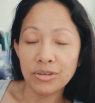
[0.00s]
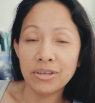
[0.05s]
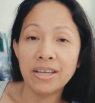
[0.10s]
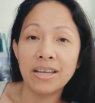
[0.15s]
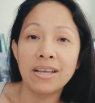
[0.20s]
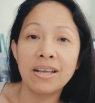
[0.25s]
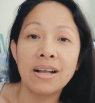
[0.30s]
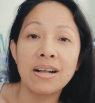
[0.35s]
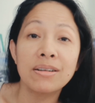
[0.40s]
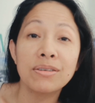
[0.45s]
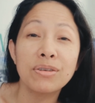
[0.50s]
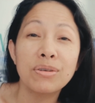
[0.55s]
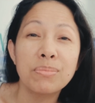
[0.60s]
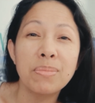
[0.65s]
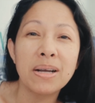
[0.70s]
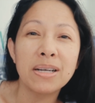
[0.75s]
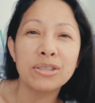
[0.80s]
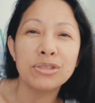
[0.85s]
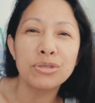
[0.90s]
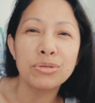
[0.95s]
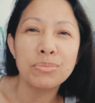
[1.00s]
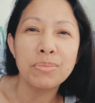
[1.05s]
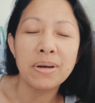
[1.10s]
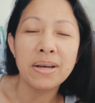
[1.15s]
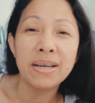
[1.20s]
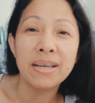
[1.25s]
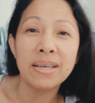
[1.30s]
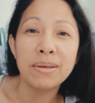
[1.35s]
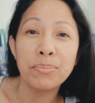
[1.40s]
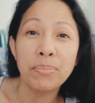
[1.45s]
Okay, I'll go back to
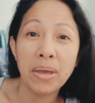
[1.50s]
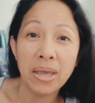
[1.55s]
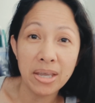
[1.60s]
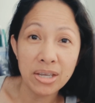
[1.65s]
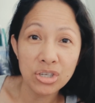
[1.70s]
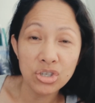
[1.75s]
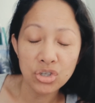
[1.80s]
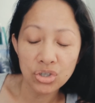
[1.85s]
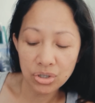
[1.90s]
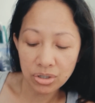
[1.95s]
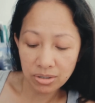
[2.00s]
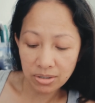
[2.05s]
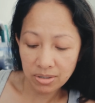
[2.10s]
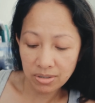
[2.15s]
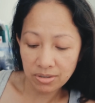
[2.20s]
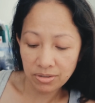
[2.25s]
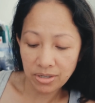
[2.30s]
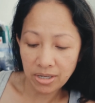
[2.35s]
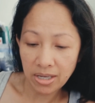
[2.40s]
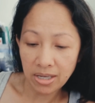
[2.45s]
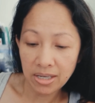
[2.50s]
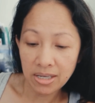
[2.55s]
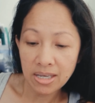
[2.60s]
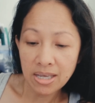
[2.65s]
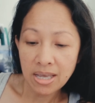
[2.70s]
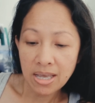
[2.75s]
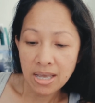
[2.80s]
my page. Okay,